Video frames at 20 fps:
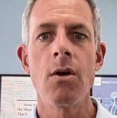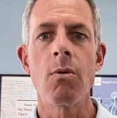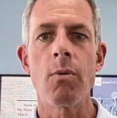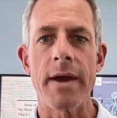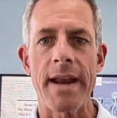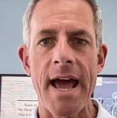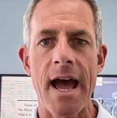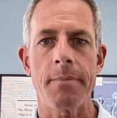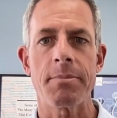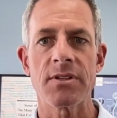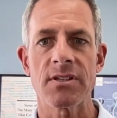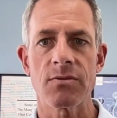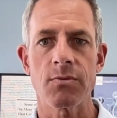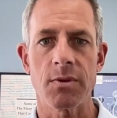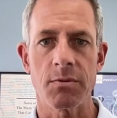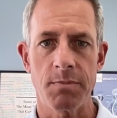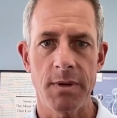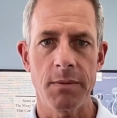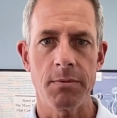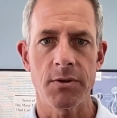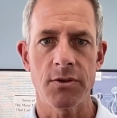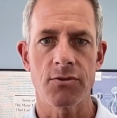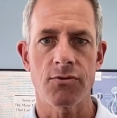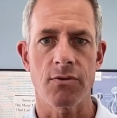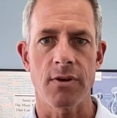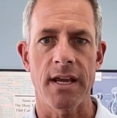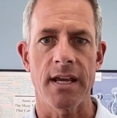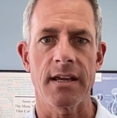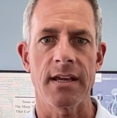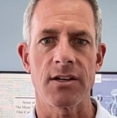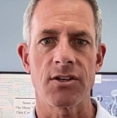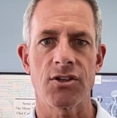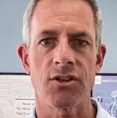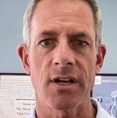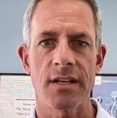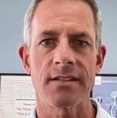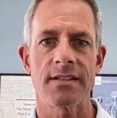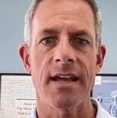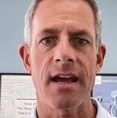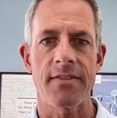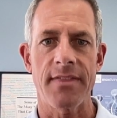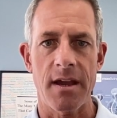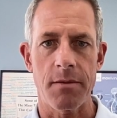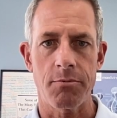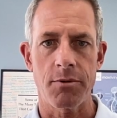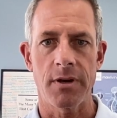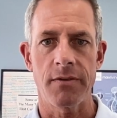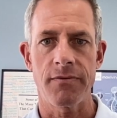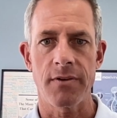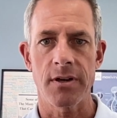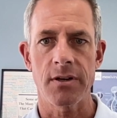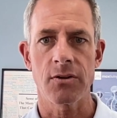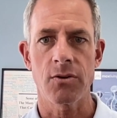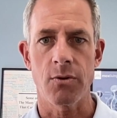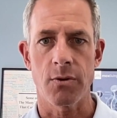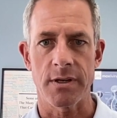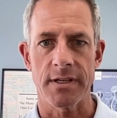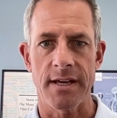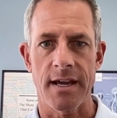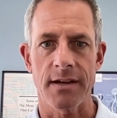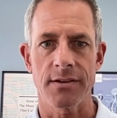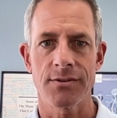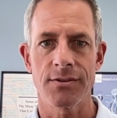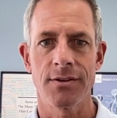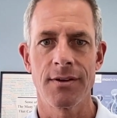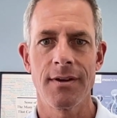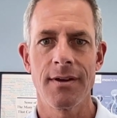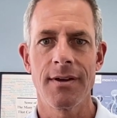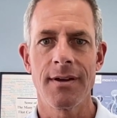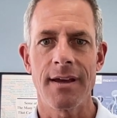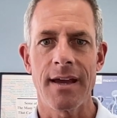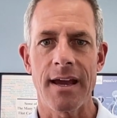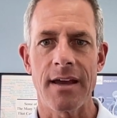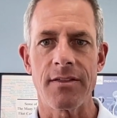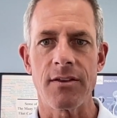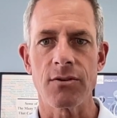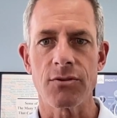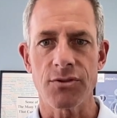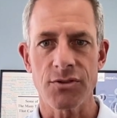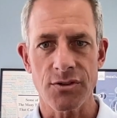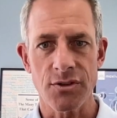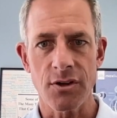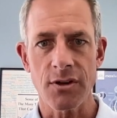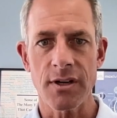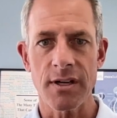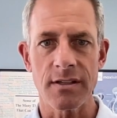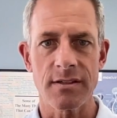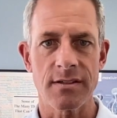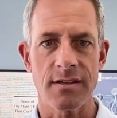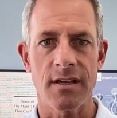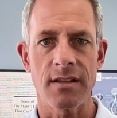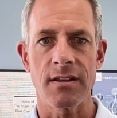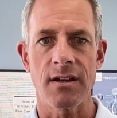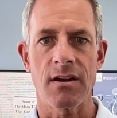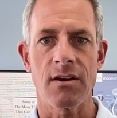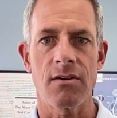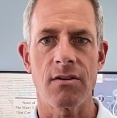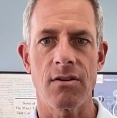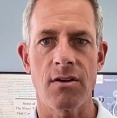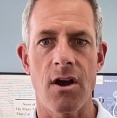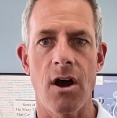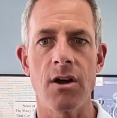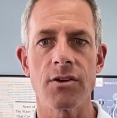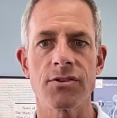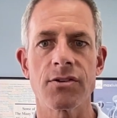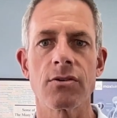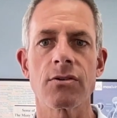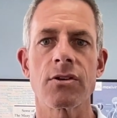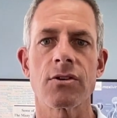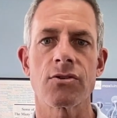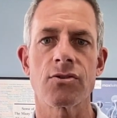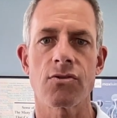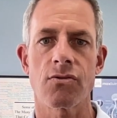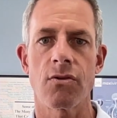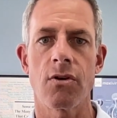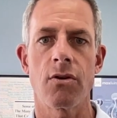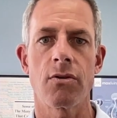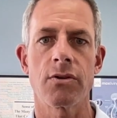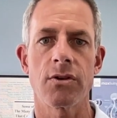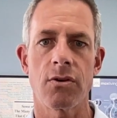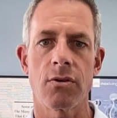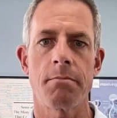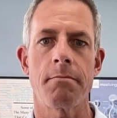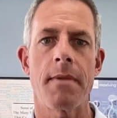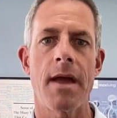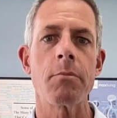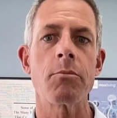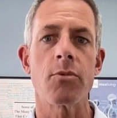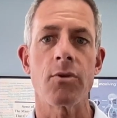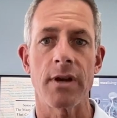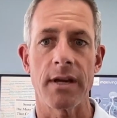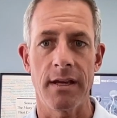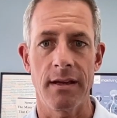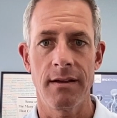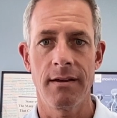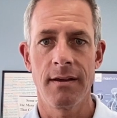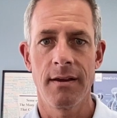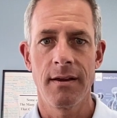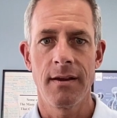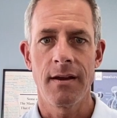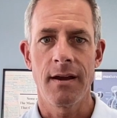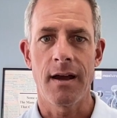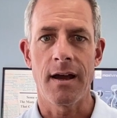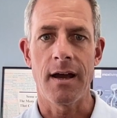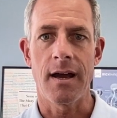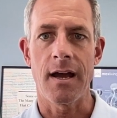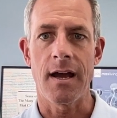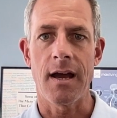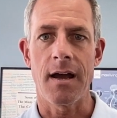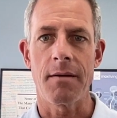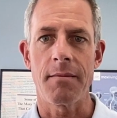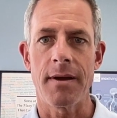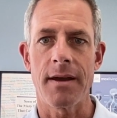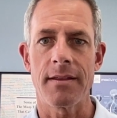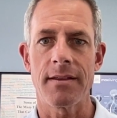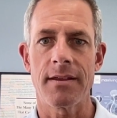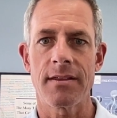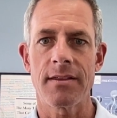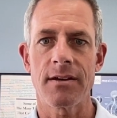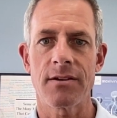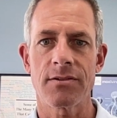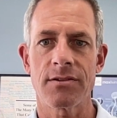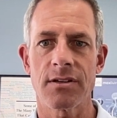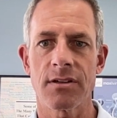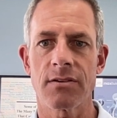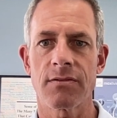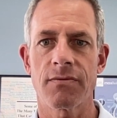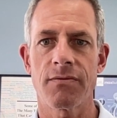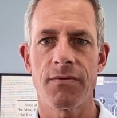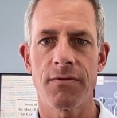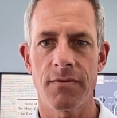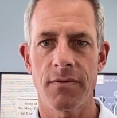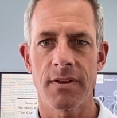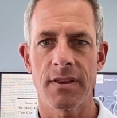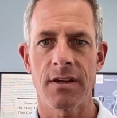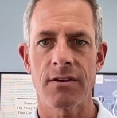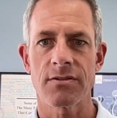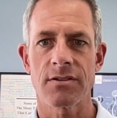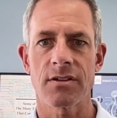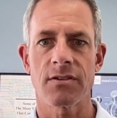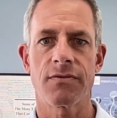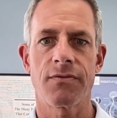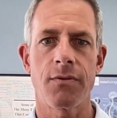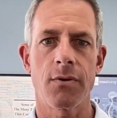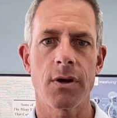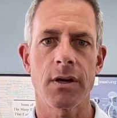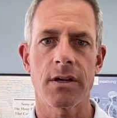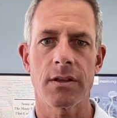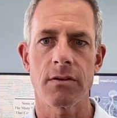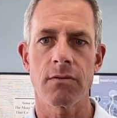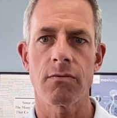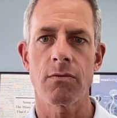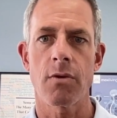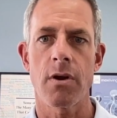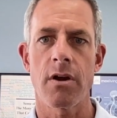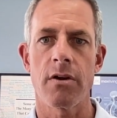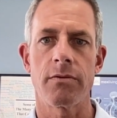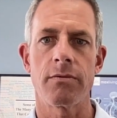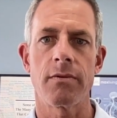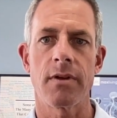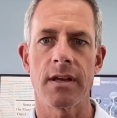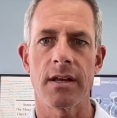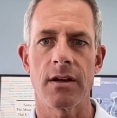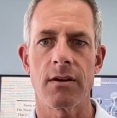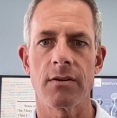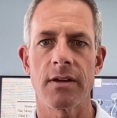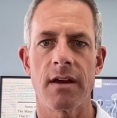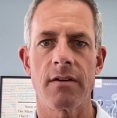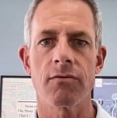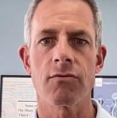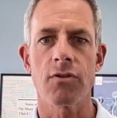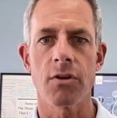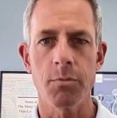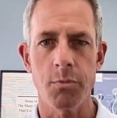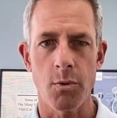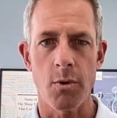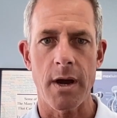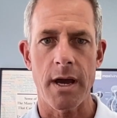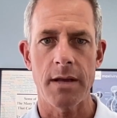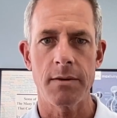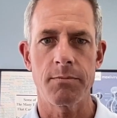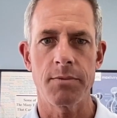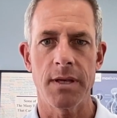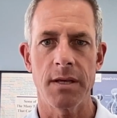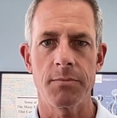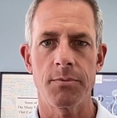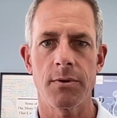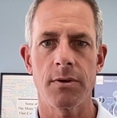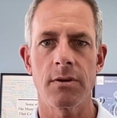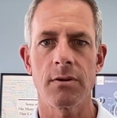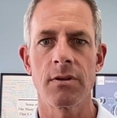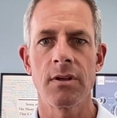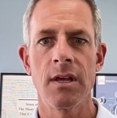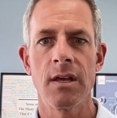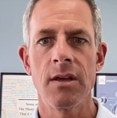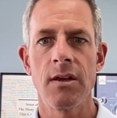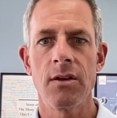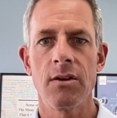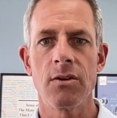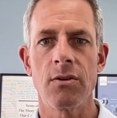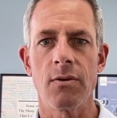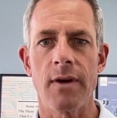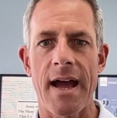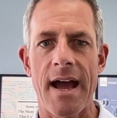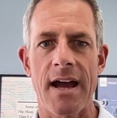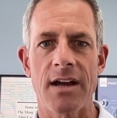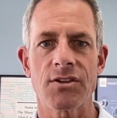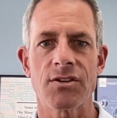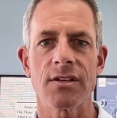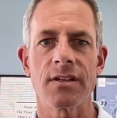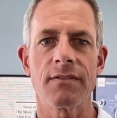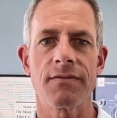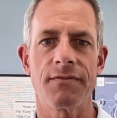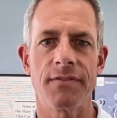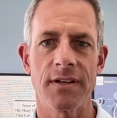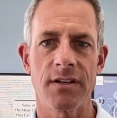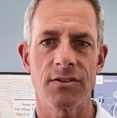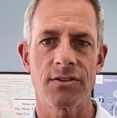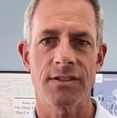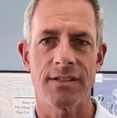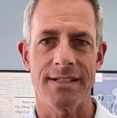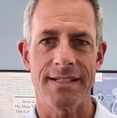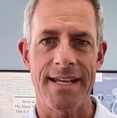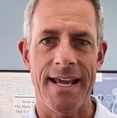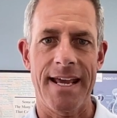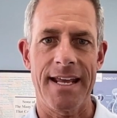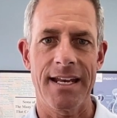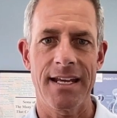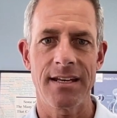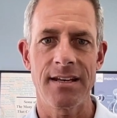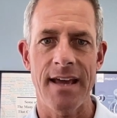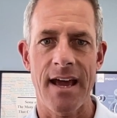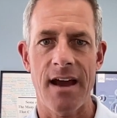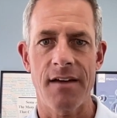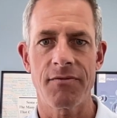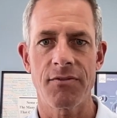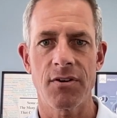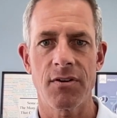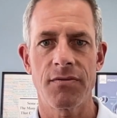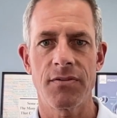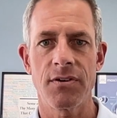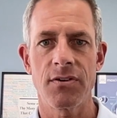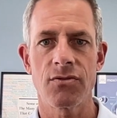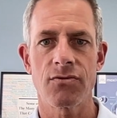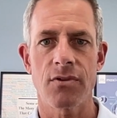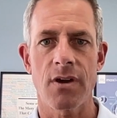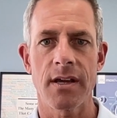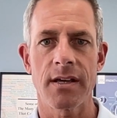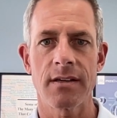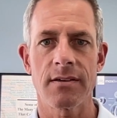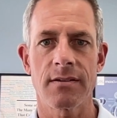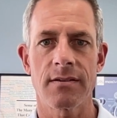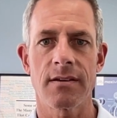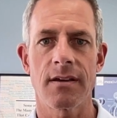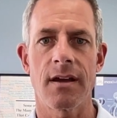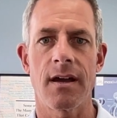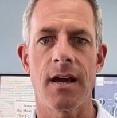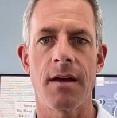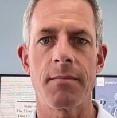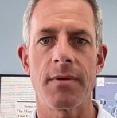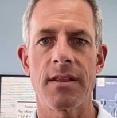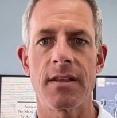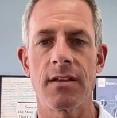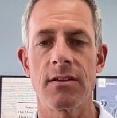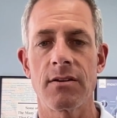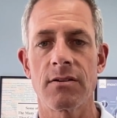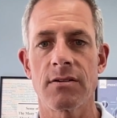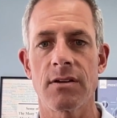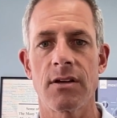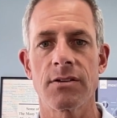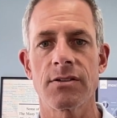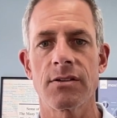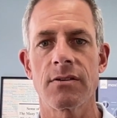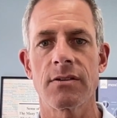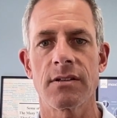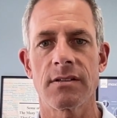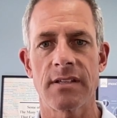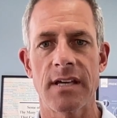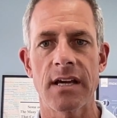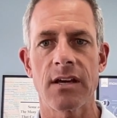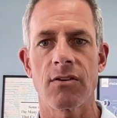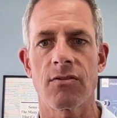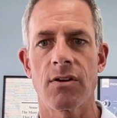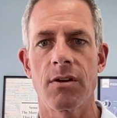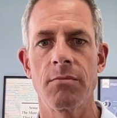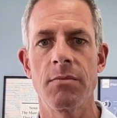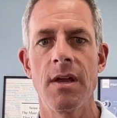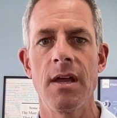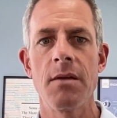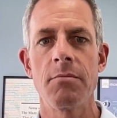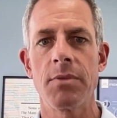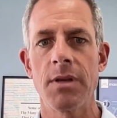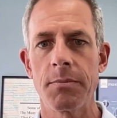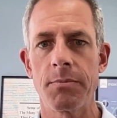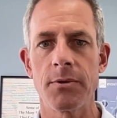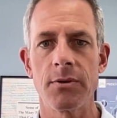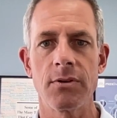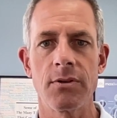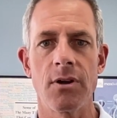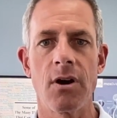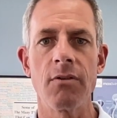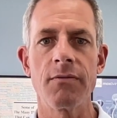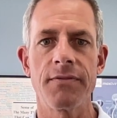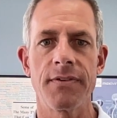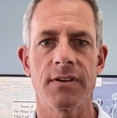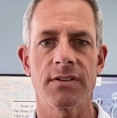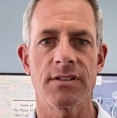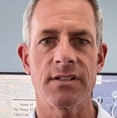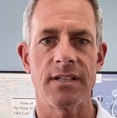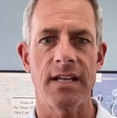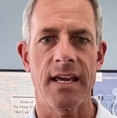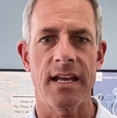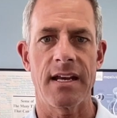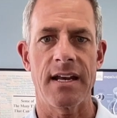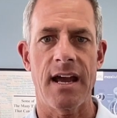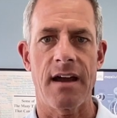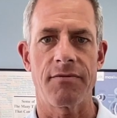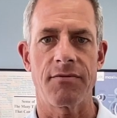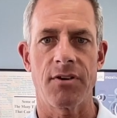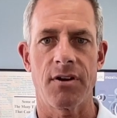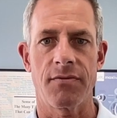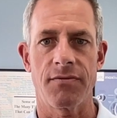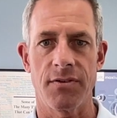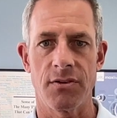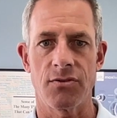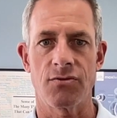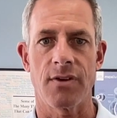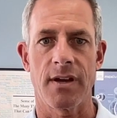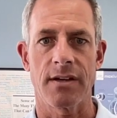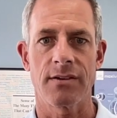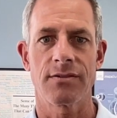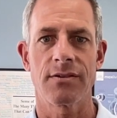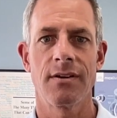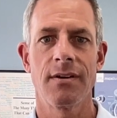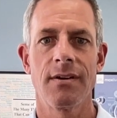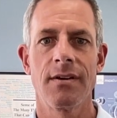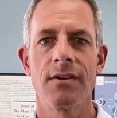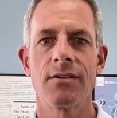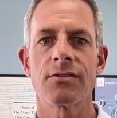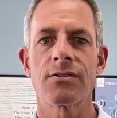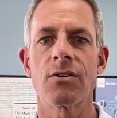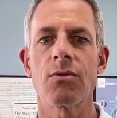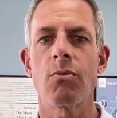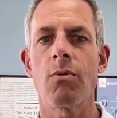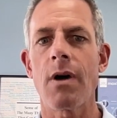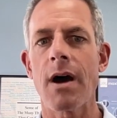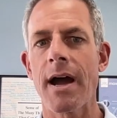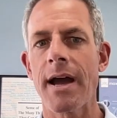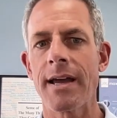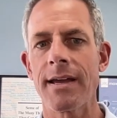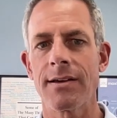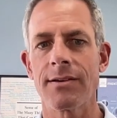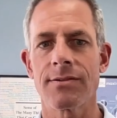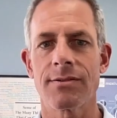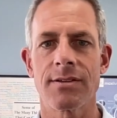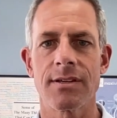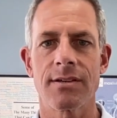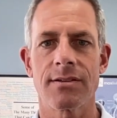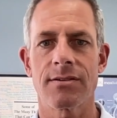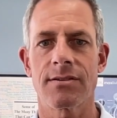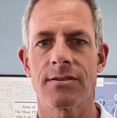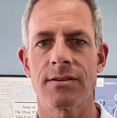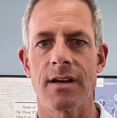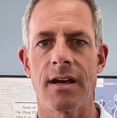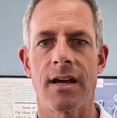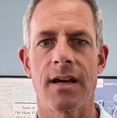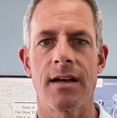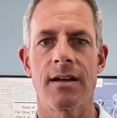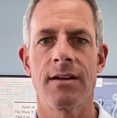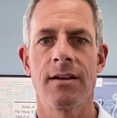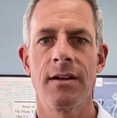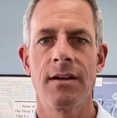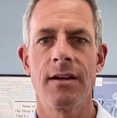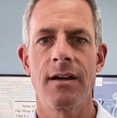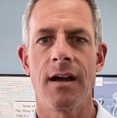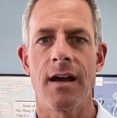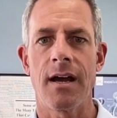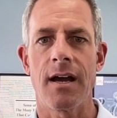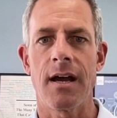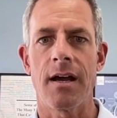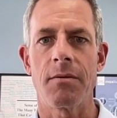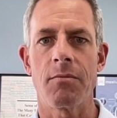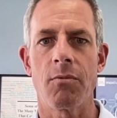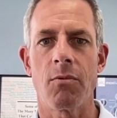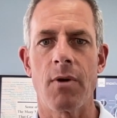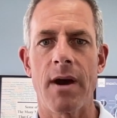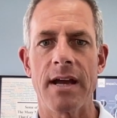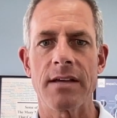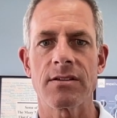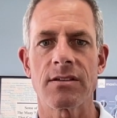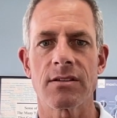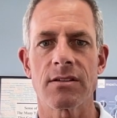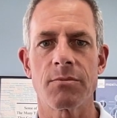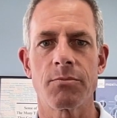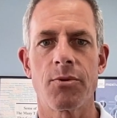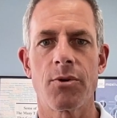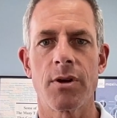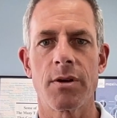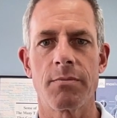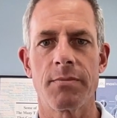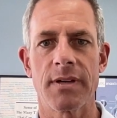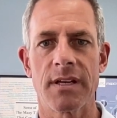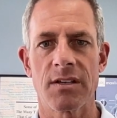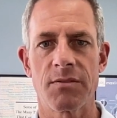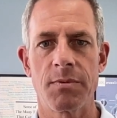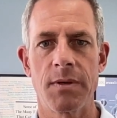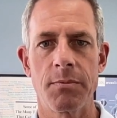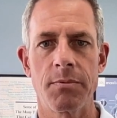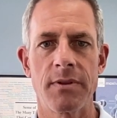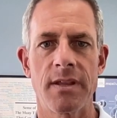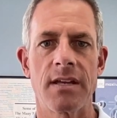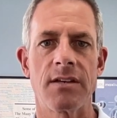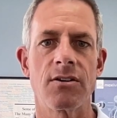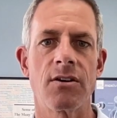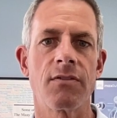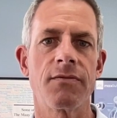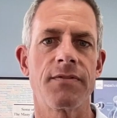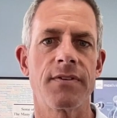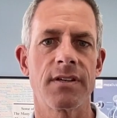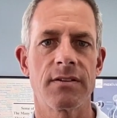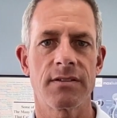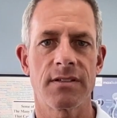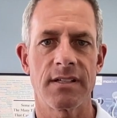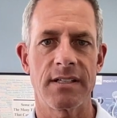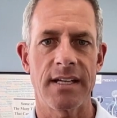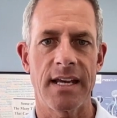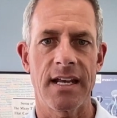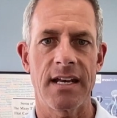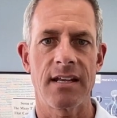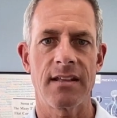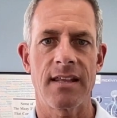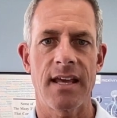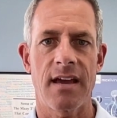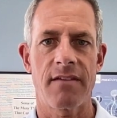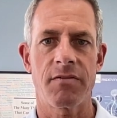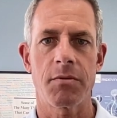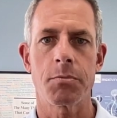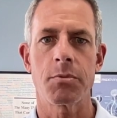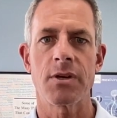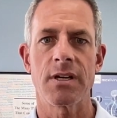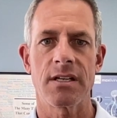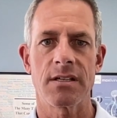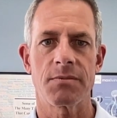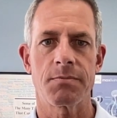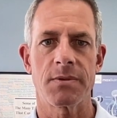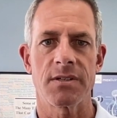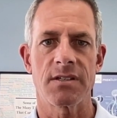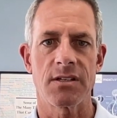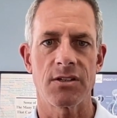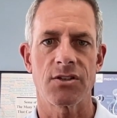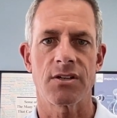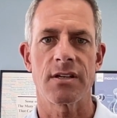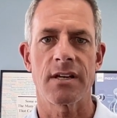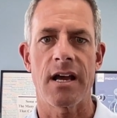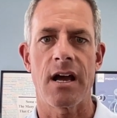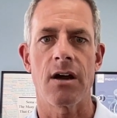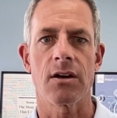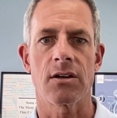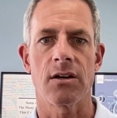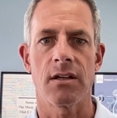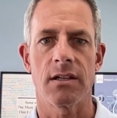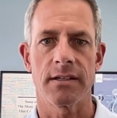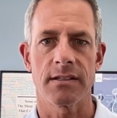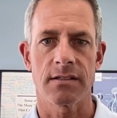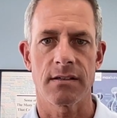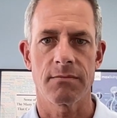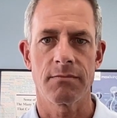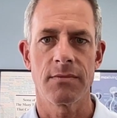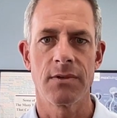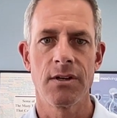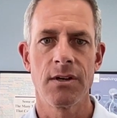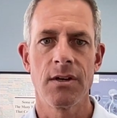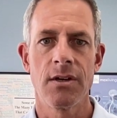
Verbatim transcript: what happens when people drink? It shuts down that prefrontal cortex, and those circuits in there also control your memory. Uh, and then there's this there's this fork in the road. You know, you have group one people who actually feel sedated after a few drinks. Um, and then there's also the second group, people who don't feel sedated after a few drinks. So why is this uh, uh, why is this important? Because people that don't feel sedated, they have a predisposition to alcoholism.